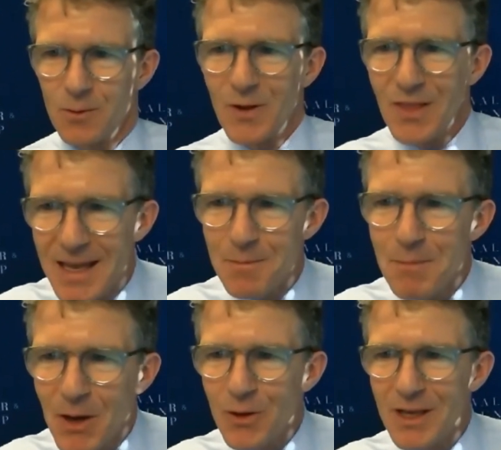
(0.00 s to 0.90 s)
with 8
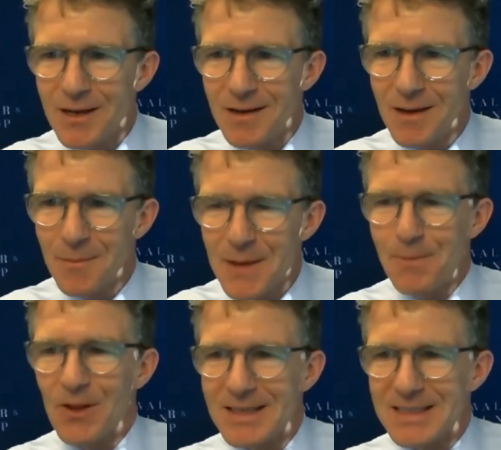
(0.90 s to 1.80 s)
million
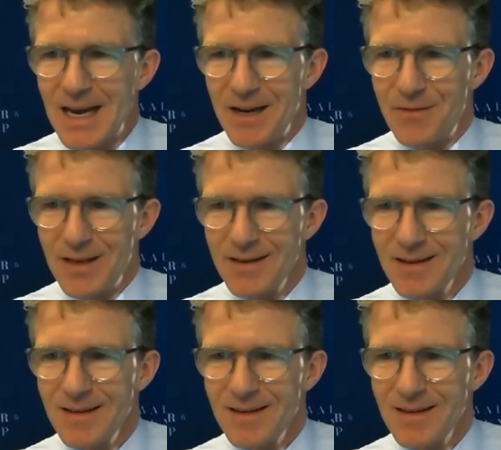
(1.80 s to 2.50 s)
people inside of it.